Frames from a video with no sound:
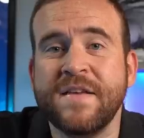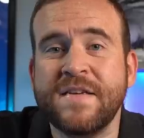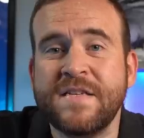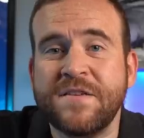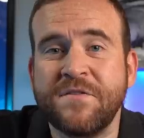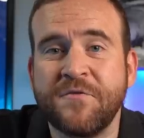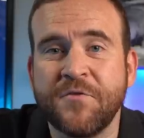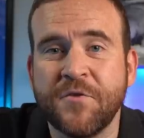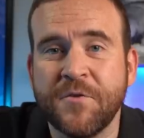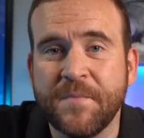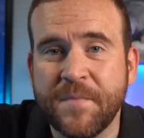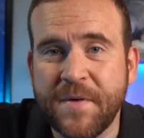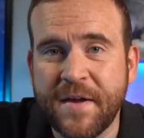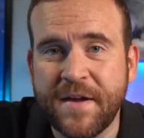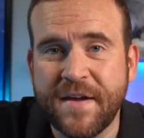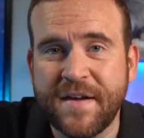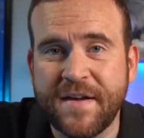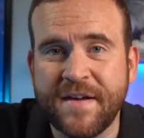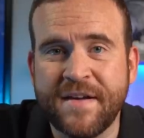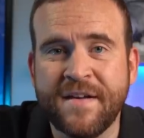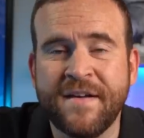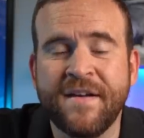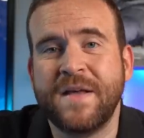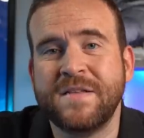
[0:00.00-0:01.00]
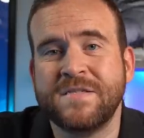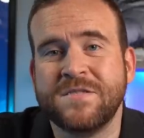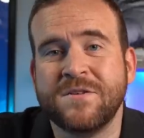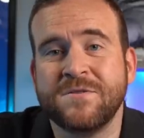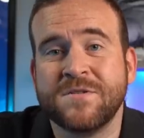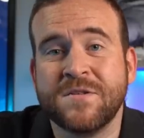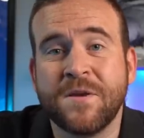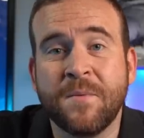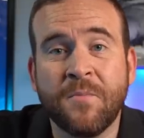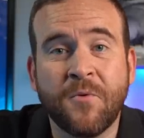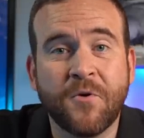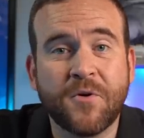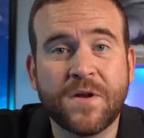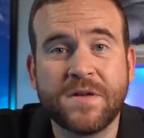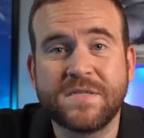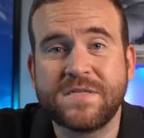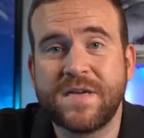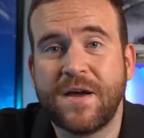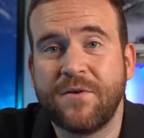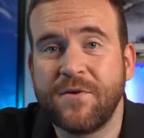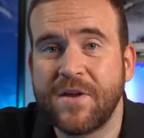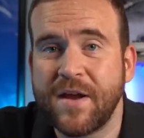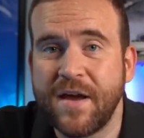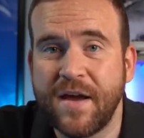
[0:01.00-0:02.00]
least for me. And so some
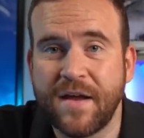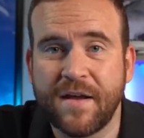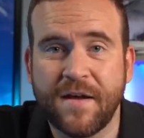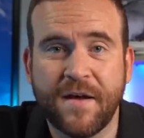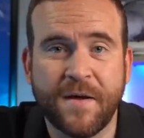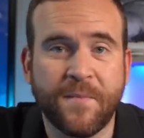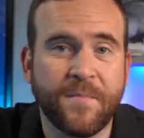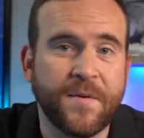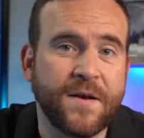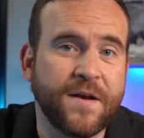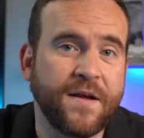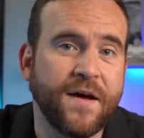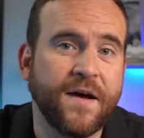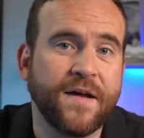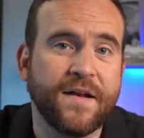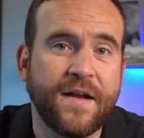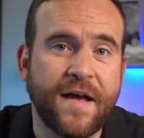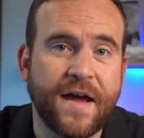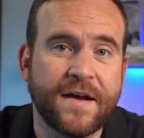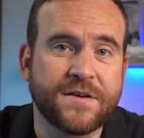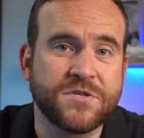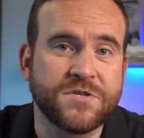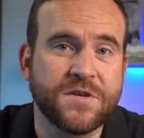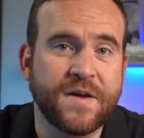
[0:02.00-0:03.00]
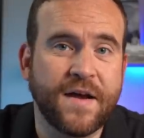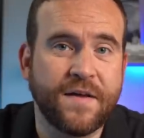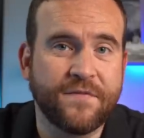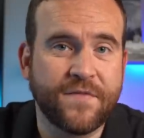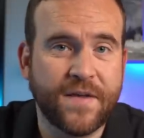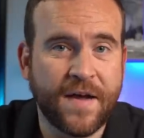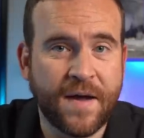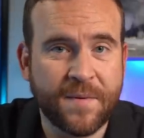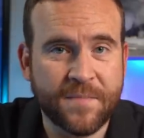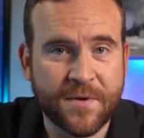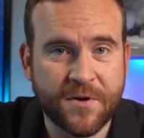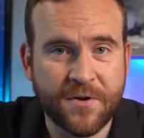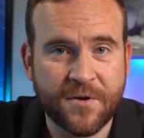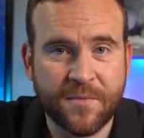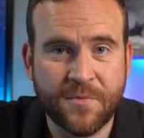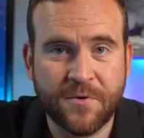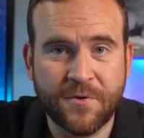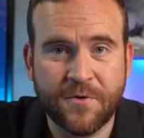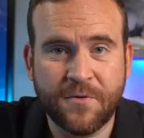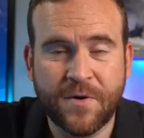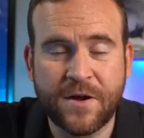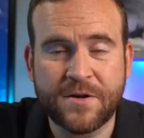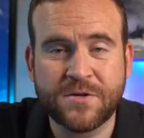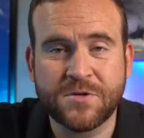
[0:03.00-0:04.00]
mornings I would get up and not actually have time to go to
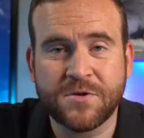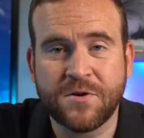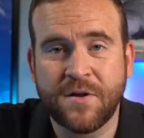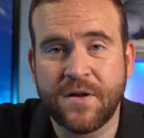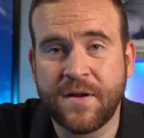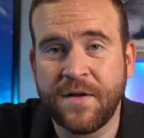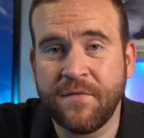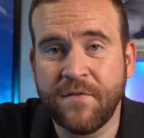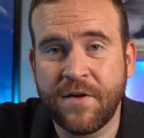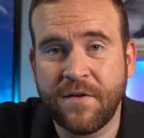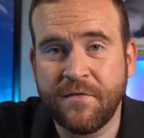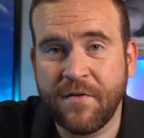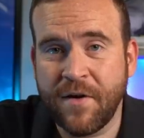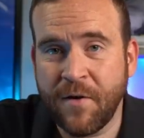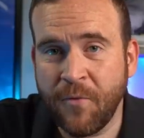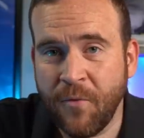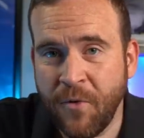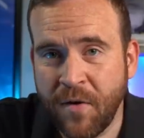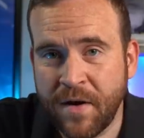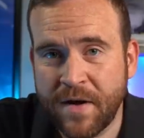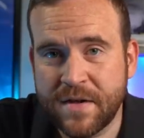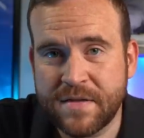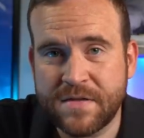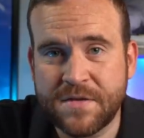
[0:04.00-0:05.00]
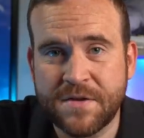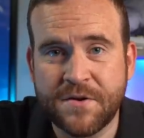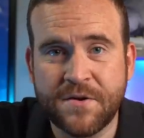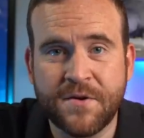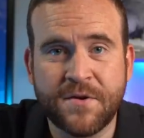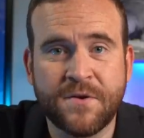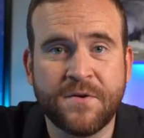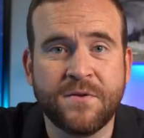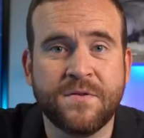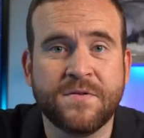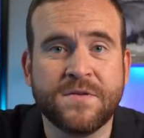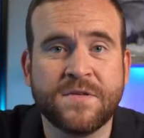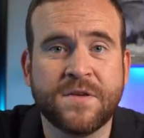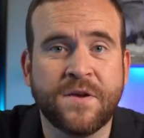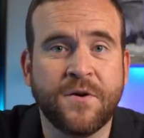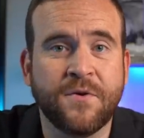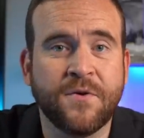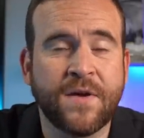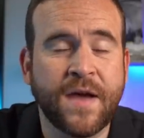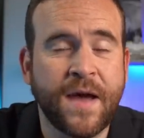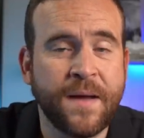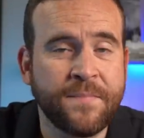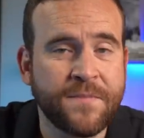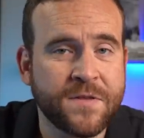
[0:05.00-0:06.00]
Blu Restaurant, even if I wanted to.
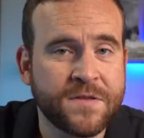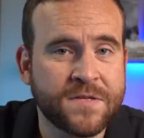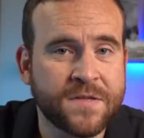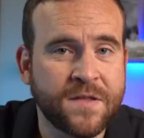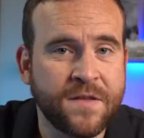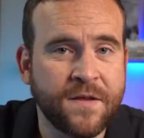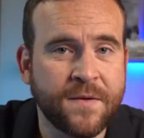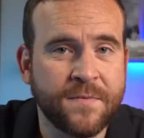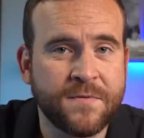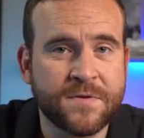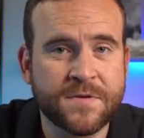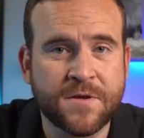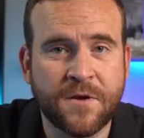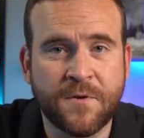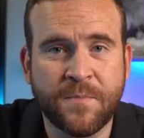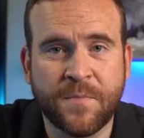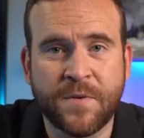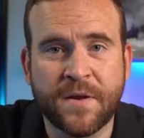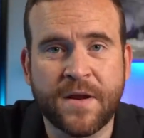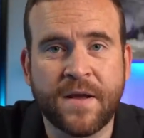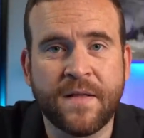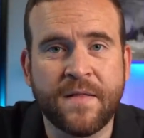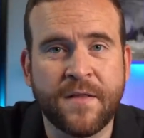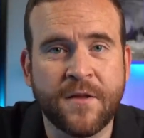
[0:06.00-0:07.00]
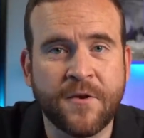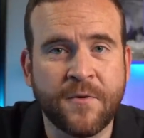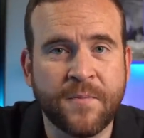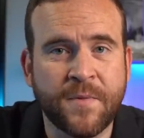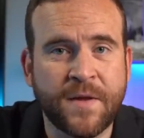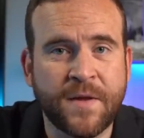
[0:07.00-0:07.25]
So Captain's Club was open a little